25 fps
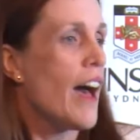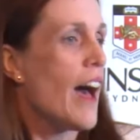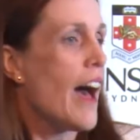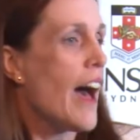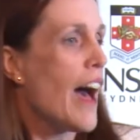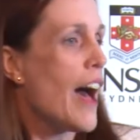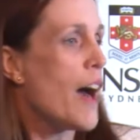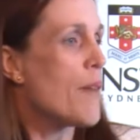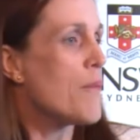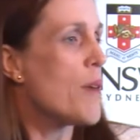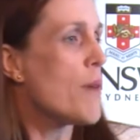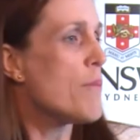
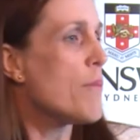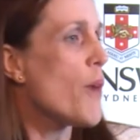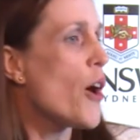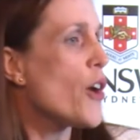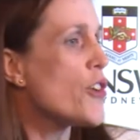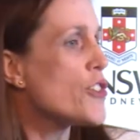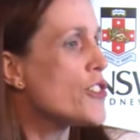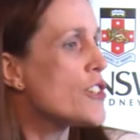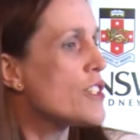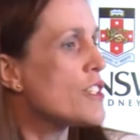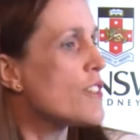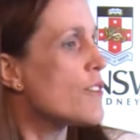
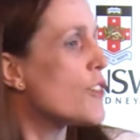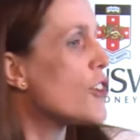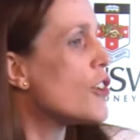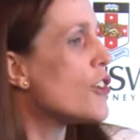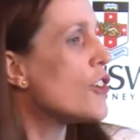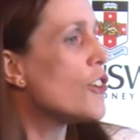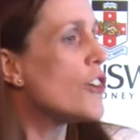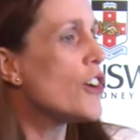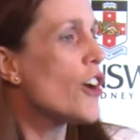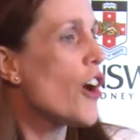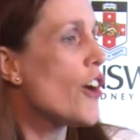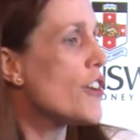emotions of
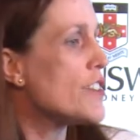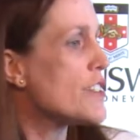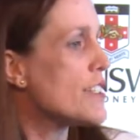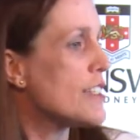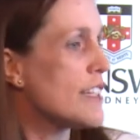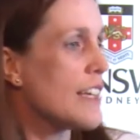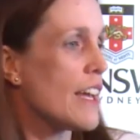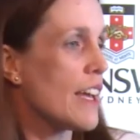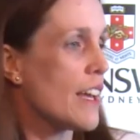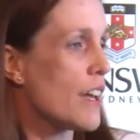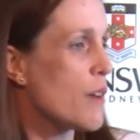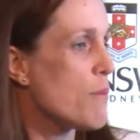
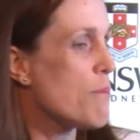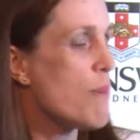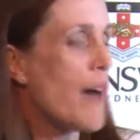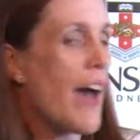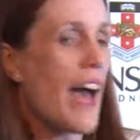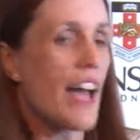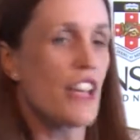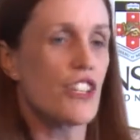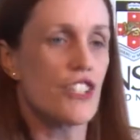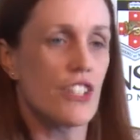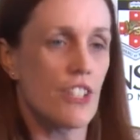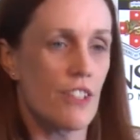curiosity and
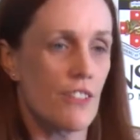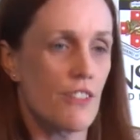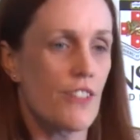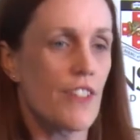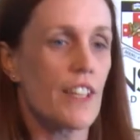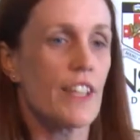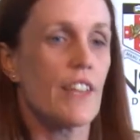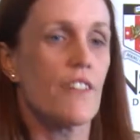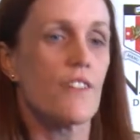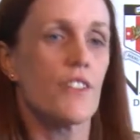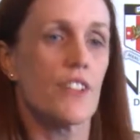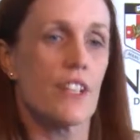compassion and
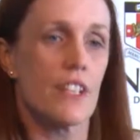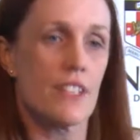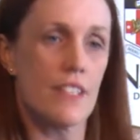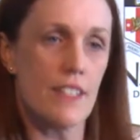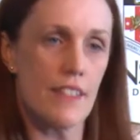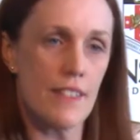forgiveness,